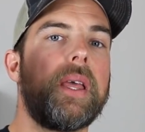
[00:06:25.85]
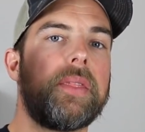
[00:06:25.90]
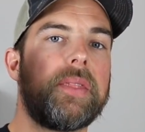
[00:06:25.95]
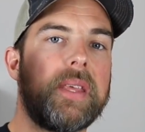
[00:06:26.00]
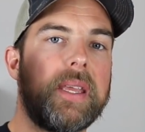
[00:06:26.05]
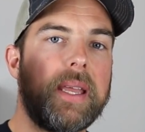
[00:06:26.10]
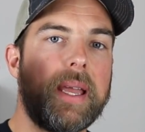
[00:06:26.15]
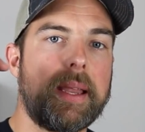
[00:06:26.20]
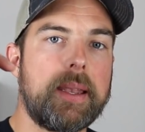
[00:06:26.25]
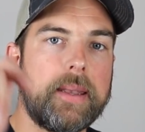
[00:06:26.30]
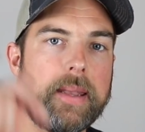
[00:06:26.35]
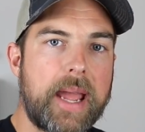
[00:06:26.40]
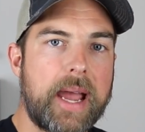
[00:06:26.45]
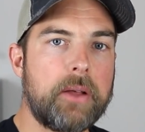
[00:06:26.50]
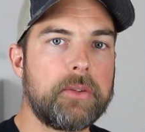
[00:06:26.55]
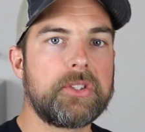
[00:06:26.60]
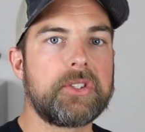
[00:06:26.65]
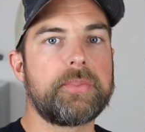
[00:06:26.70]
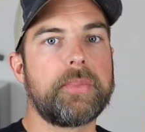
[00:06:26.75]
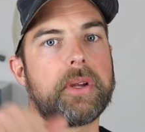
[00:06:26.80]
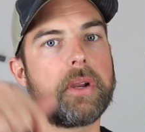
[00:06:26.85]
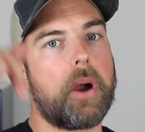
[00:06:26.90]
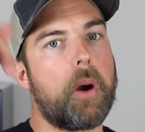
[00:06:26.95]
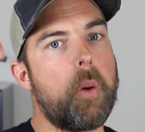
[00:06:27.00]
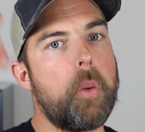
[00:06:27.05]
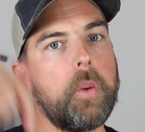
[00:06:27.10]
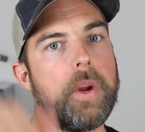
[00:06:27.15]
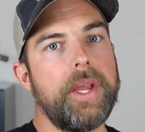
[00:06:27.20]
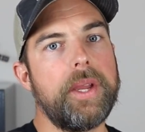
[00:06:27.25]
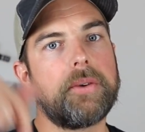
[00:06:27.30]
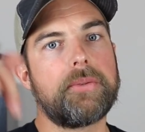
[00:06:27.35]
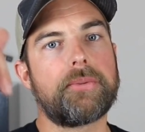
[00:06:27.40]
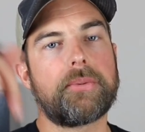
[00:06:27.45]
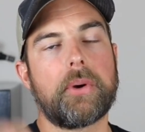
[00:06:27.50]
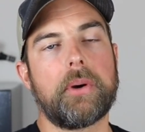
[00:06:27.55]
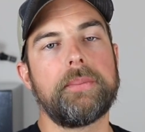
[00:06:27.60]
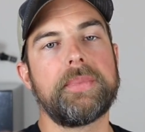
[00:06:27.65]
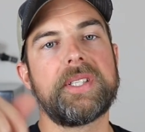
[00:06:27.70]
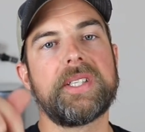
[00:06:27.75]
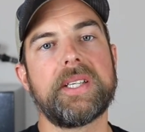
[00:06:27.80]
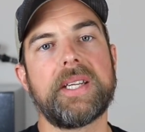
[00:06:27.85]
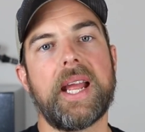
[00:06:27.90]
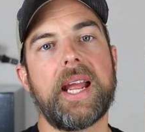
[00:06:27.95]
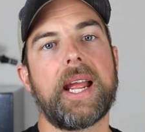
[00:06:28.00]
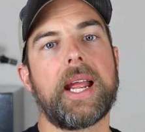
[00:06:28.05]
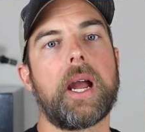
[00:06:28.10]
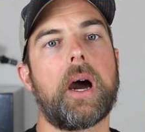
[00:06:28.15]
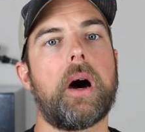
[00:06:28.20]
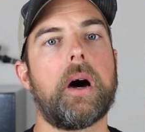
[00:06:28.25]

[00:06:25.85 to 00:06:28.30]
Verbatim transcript: the announcement a week from today